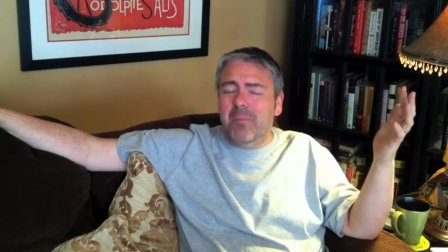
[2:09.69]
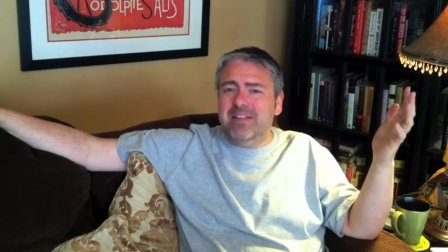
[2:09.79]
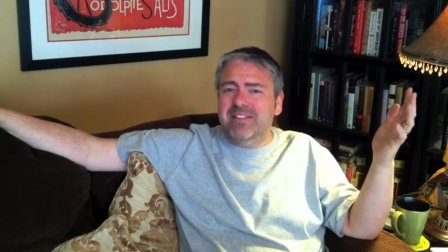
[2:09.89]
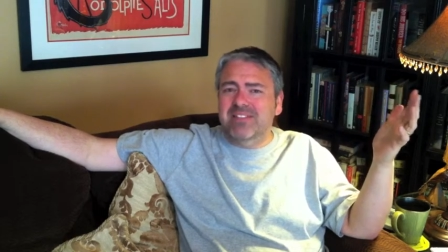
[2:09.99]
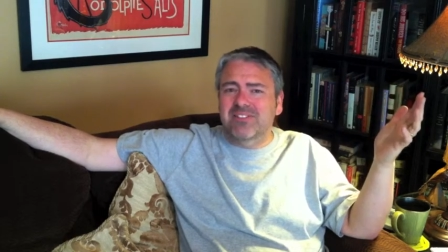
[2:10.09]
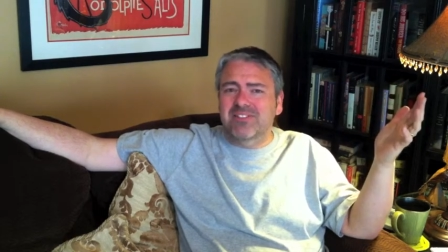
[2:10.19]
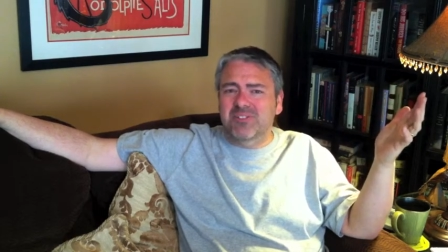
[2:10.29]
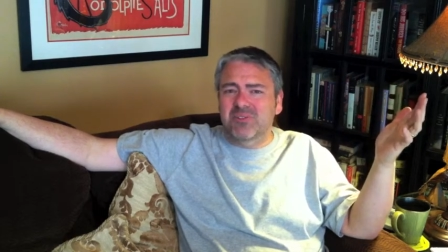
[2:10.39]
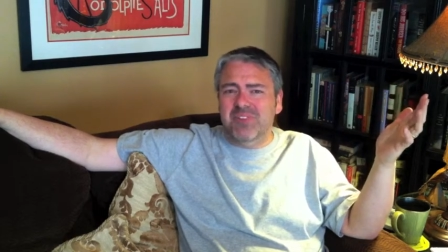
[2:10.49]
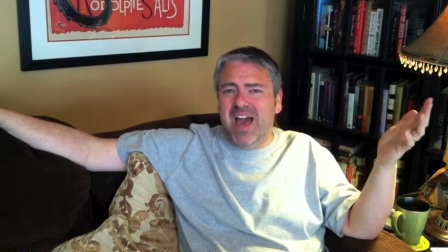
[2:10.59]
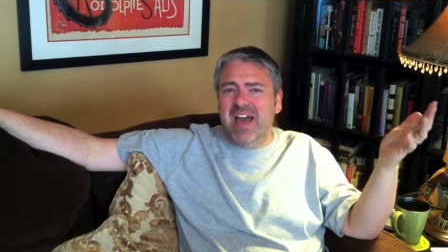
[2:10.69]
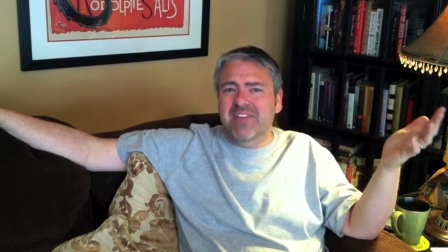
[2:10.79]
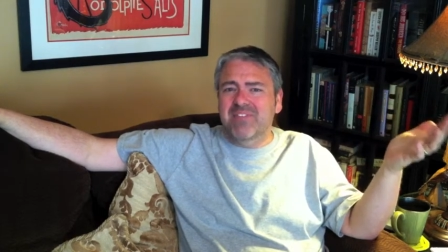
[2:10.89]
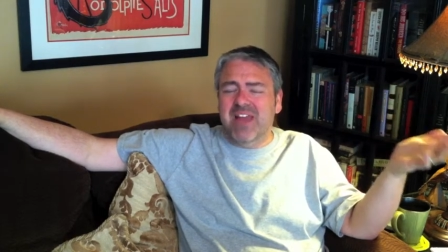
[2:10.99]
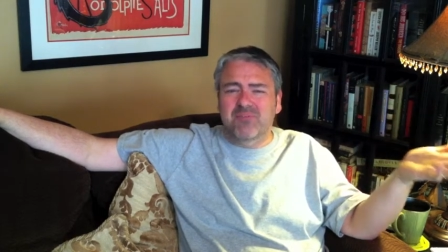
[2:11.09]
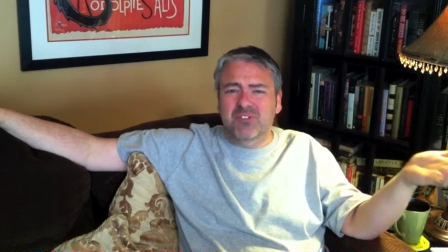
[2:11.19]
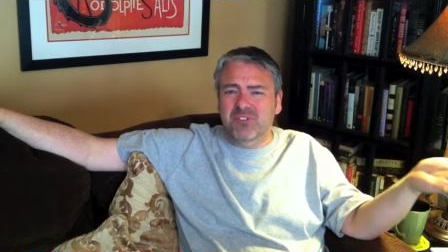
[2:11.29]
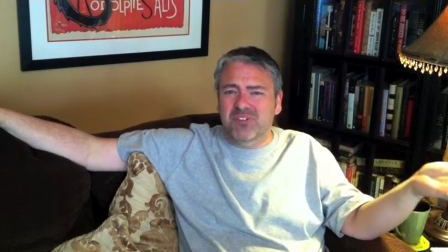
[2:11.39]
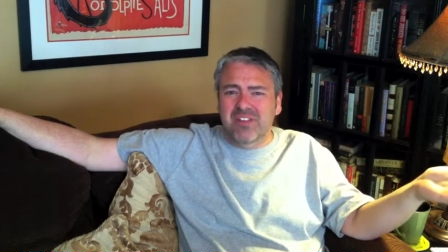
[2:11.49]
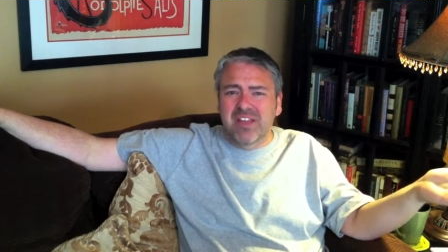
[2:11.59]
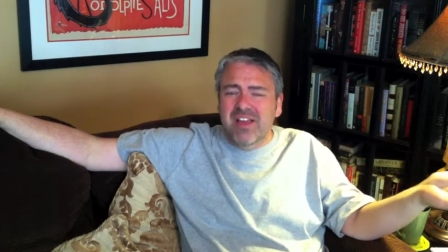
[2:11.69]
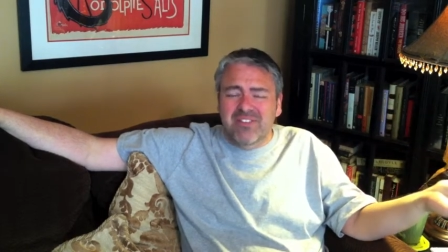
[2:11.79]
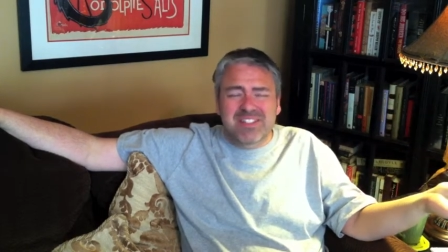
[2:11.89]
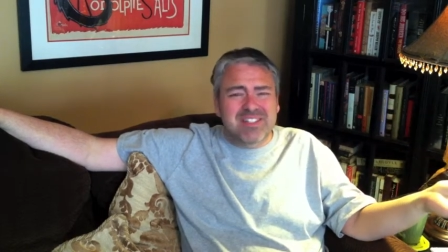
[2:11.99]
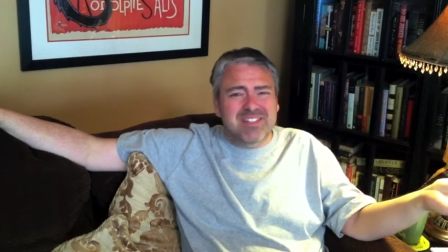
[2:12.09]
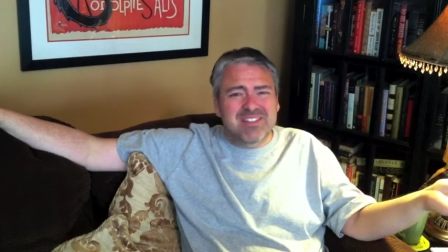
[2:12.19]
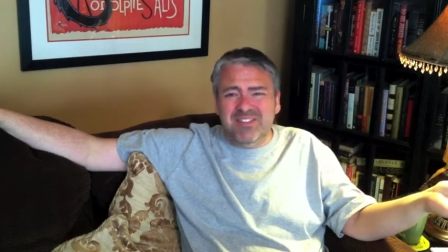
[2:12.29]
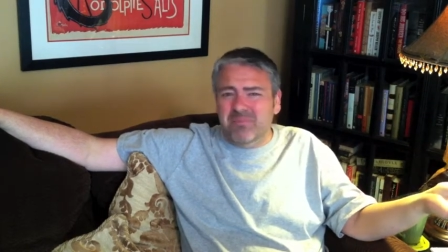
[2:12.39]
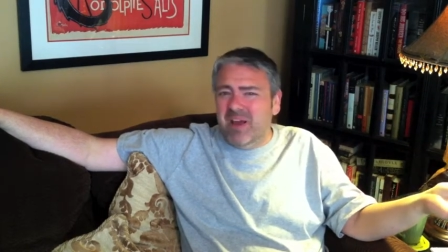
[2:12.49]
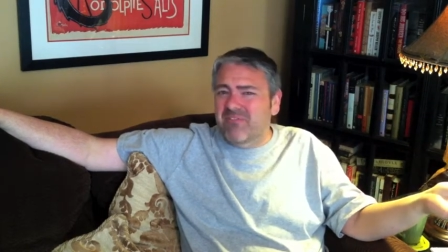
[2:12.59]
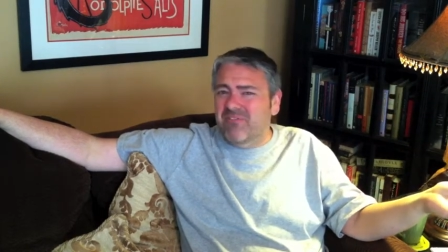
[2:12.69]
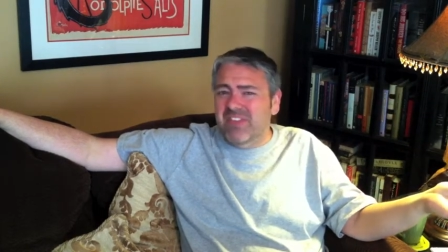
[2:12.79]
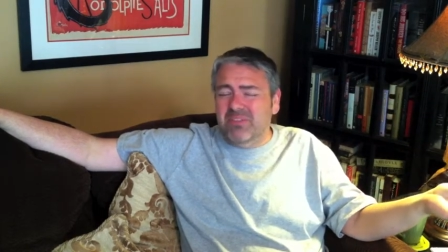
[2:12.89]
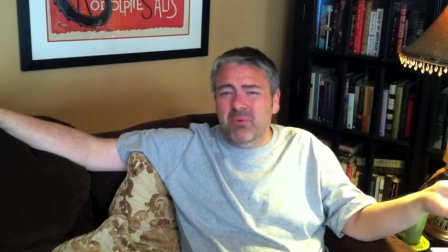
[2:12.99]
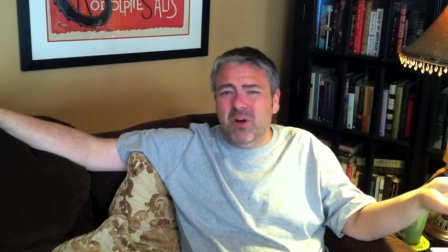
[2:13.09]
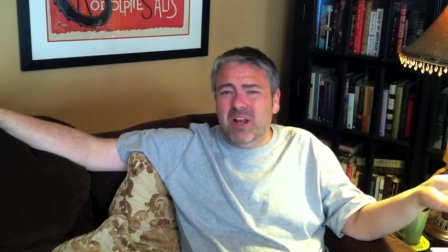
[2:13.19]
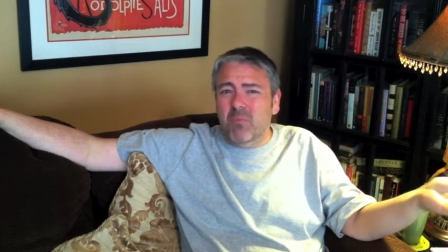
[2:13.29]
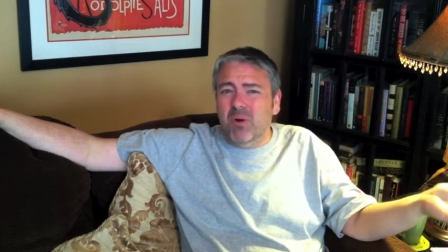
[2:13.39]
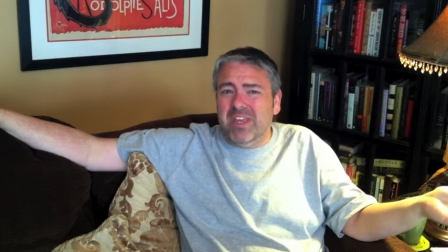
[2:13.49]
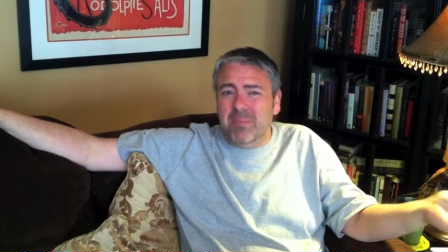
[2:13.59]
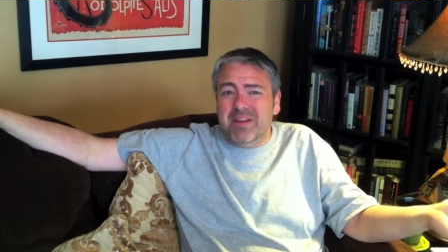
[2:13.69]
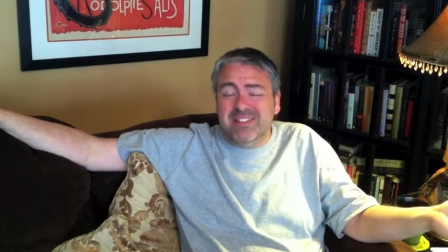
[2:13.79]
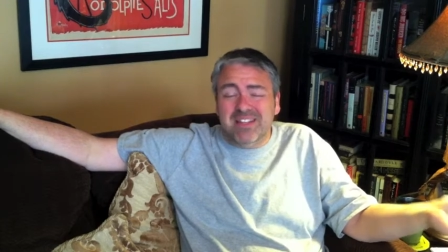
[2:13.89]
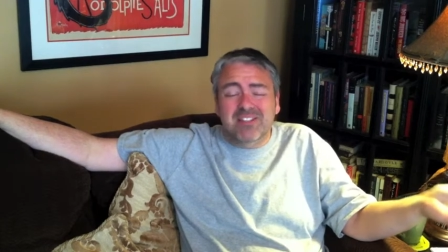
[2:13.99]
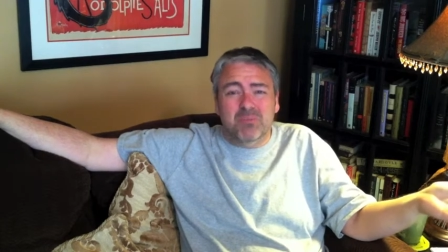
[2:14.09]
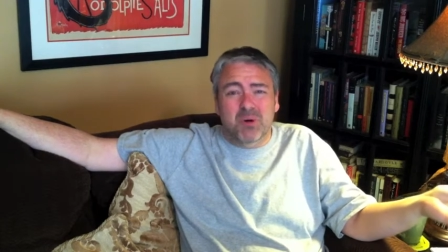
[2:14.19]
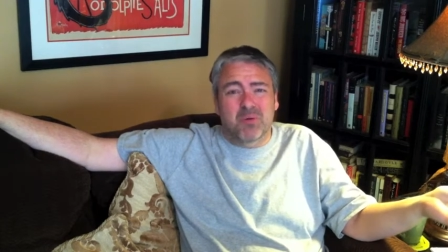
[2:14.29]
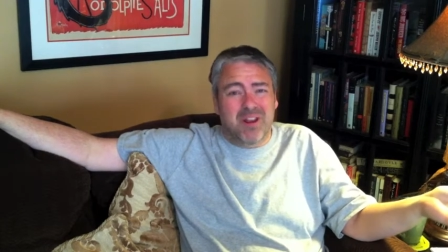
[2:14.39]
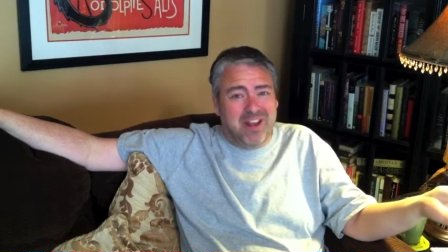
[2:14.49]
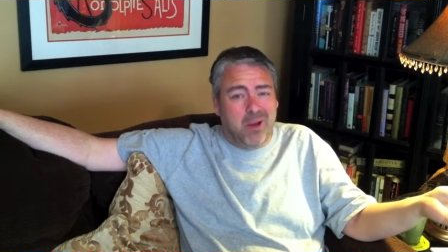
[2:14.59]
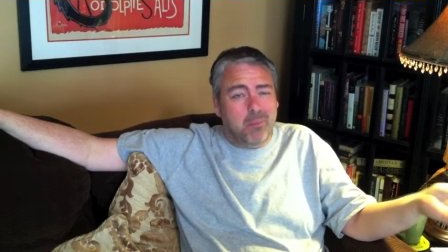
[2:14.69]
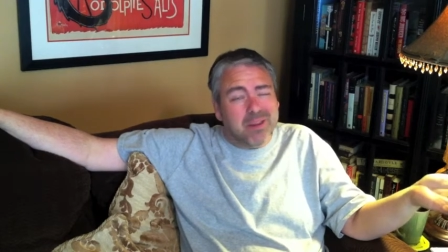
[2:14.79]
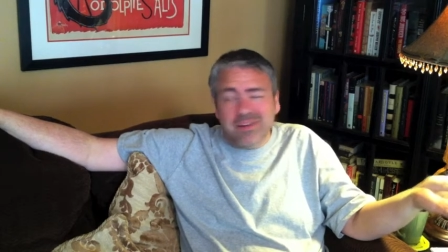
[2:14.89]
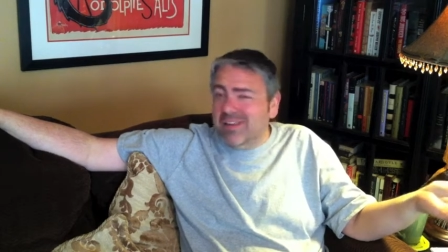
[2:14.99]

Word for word: I still do that even after this is my fifth book. I'm working on my sixth book right now, but